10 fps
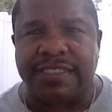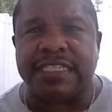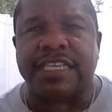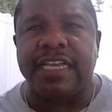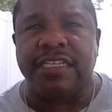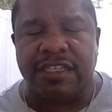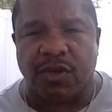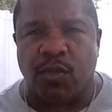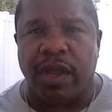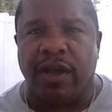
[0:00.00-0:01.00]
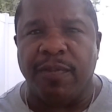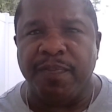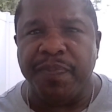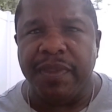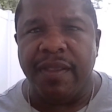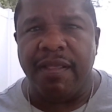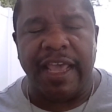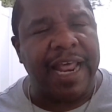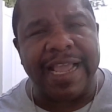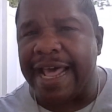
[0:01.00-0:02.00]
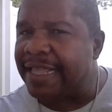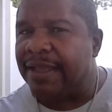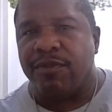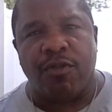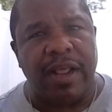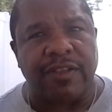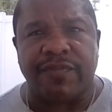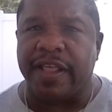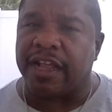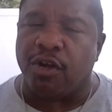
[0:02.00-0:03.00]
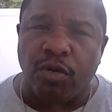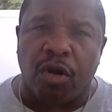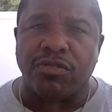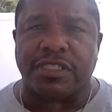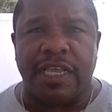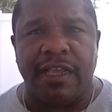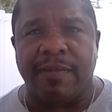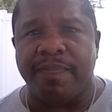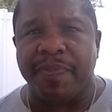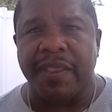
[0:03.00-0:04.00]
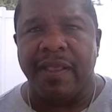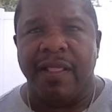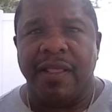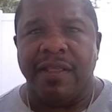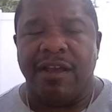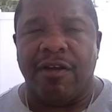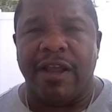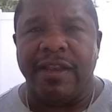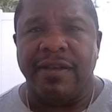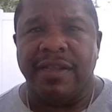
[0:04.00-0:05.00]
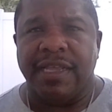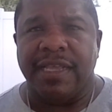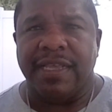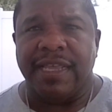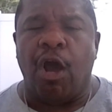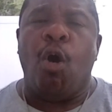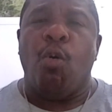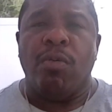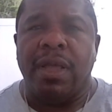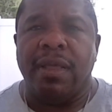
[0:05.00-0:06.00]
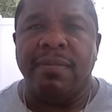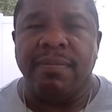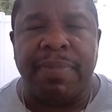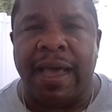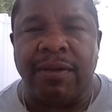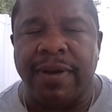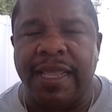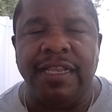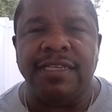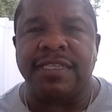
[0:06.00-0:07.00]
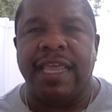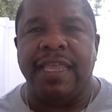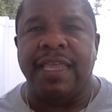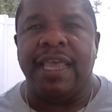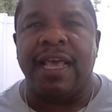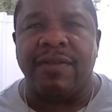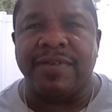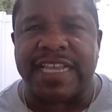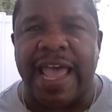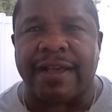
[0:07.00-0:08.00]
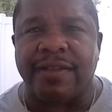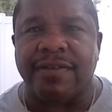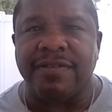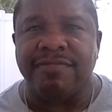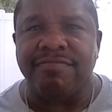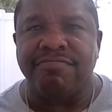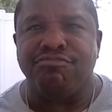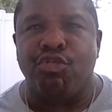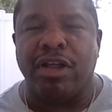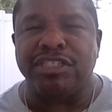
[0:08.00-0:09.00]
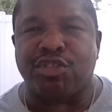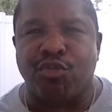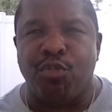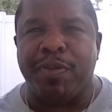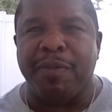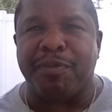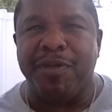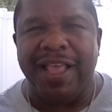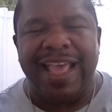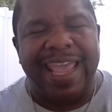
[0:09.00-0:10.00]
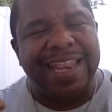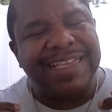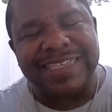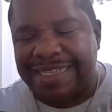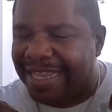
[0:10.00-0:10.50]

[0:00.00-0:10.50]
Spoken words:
this kid does it well. And I got to give him credit for that. Kudos to him. All right. Oh, and by the way, he's a hell of a tackler. Runs through people. And